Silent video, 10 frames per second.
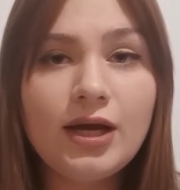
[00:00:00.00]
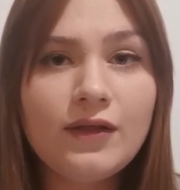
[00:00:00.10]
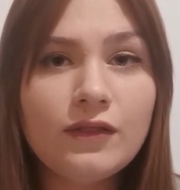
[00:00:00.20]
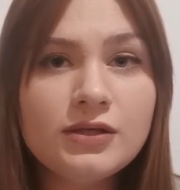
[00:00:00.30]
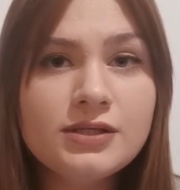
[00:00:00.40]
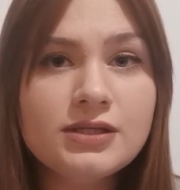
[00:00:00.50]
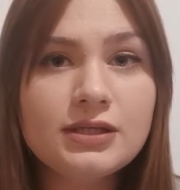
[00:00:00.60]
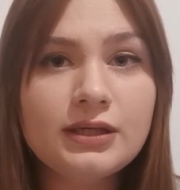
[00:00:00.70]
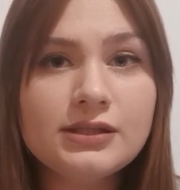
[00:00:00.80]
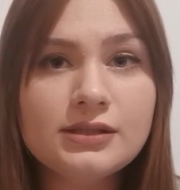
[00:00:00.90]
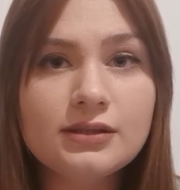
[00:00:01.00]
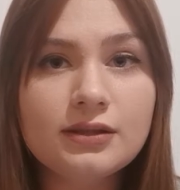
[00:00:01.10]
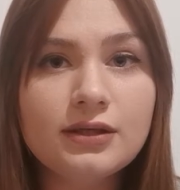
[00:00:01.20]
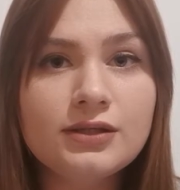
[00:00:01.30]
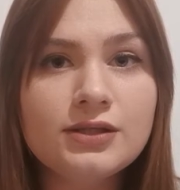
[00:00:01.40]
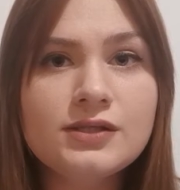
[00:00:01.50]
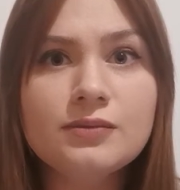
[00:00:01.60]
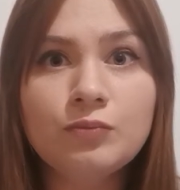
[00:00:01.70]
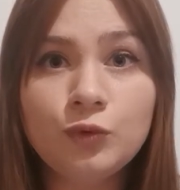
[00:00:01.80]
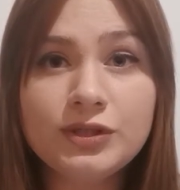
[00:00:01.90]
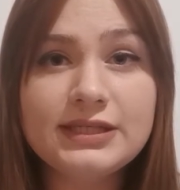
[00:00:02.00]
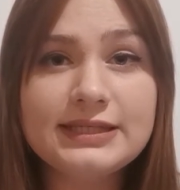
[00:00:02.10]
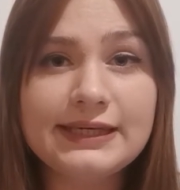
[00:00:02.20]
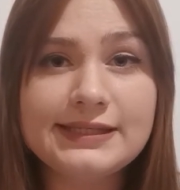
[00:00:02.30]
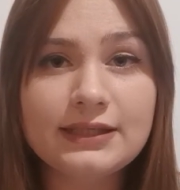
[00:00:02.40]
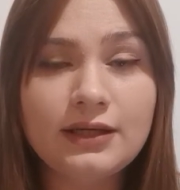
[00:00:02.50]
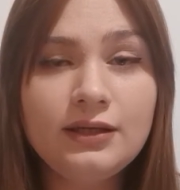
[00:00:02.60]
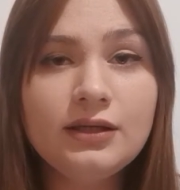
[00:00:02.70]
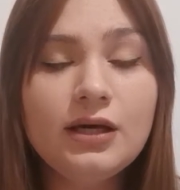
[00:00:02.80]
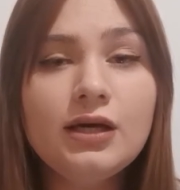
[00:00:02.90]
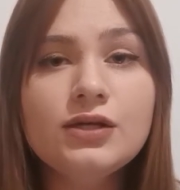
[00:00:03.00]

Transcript: and this task is multitasking,